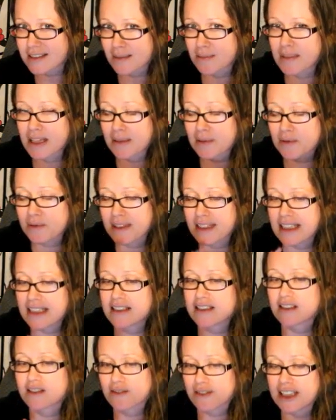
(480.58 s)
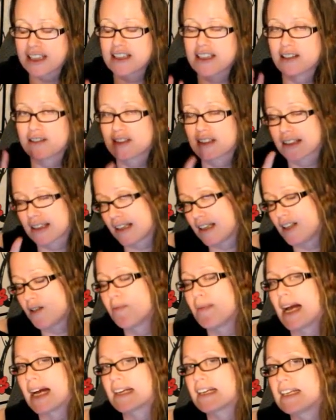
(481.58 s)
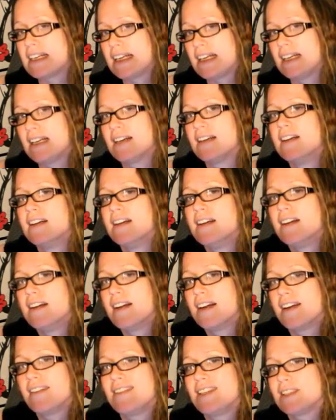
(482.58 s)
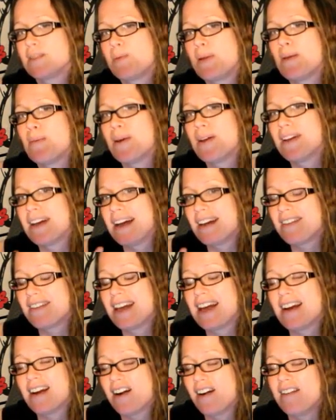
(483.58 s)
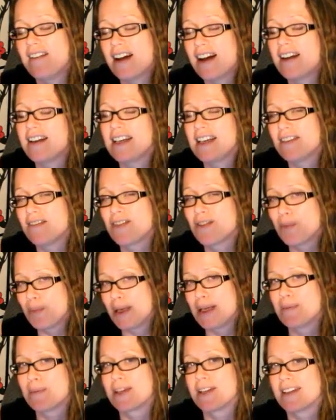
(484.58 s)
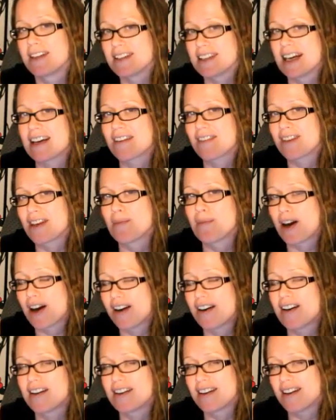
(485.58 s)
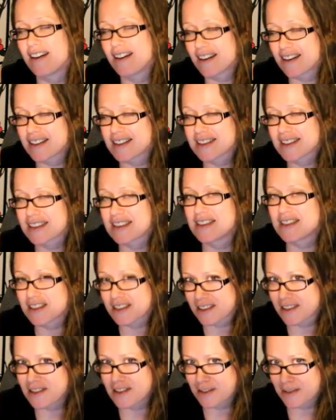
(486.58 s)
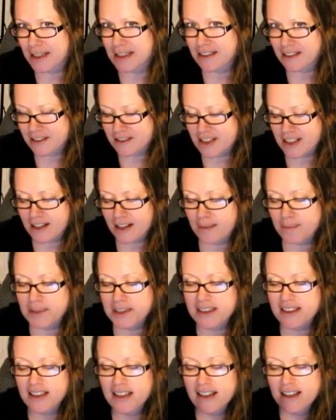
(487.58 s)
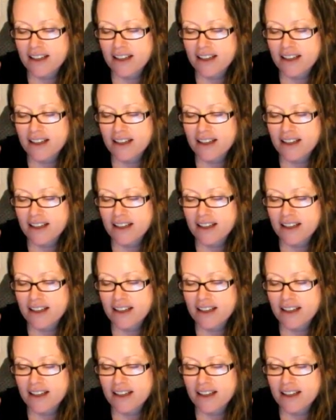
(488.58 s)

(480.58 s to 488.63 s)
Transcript: Sometimes we need to reach out to the humanity in these people, and they are not evil people. A lot of them are honestly just doing their jobs.